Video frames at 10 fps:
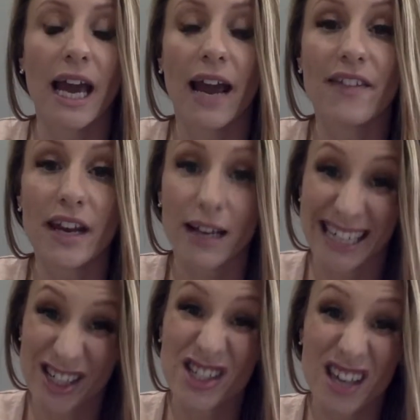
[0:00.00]
And then
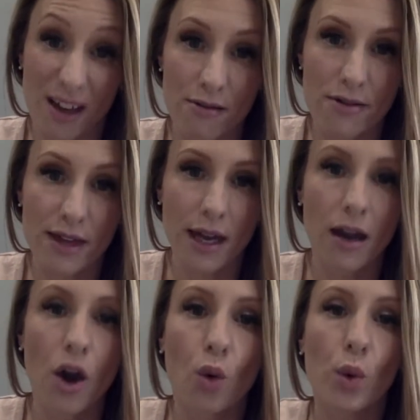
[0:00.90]
here's the other
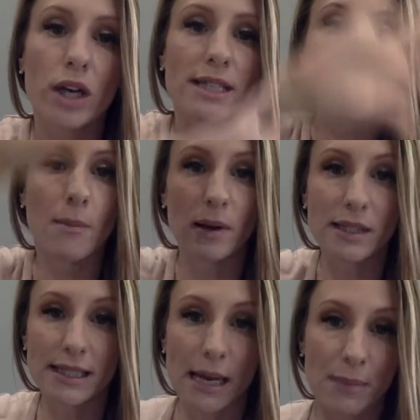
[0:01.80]
thing. We're about
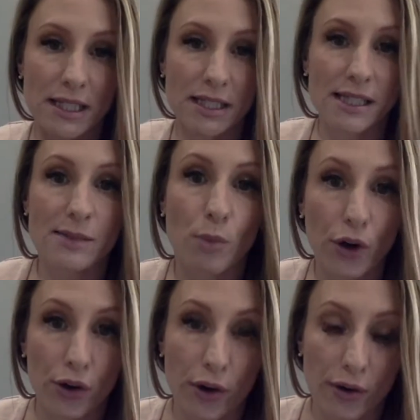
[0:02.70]
to step into this
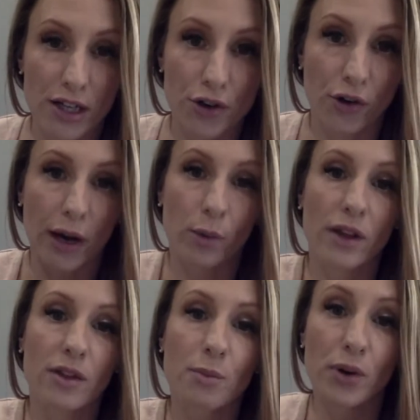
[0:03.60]
Mercury retrograde. We're
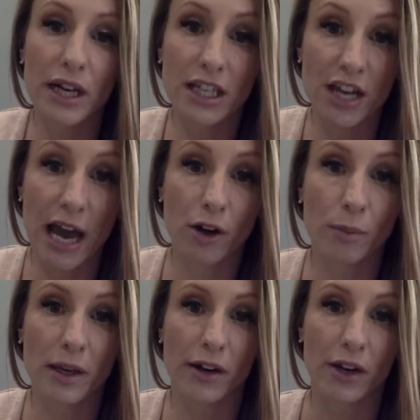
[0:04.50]
in the pre-shadow
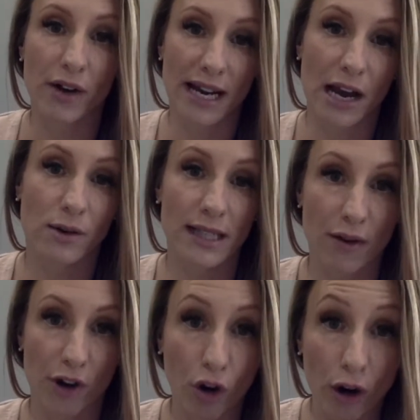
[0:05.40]
period right now as I
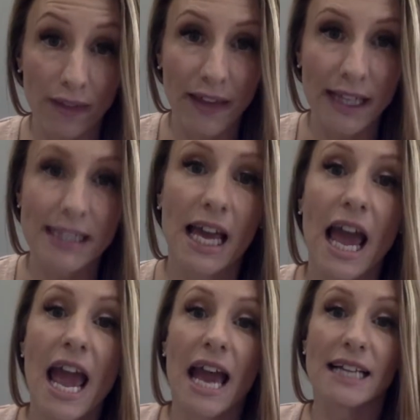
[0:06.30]
record this.
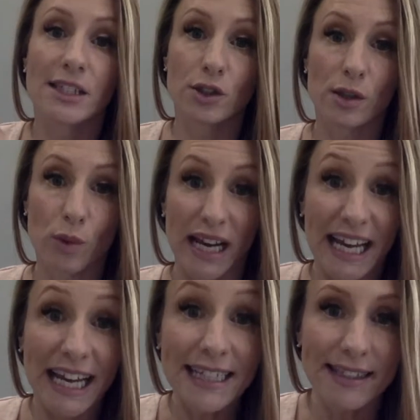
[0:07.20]
And so then when it
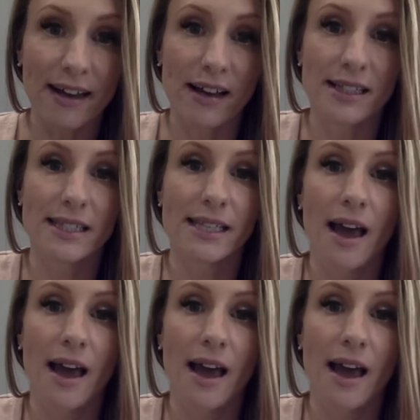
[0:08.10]
hits us,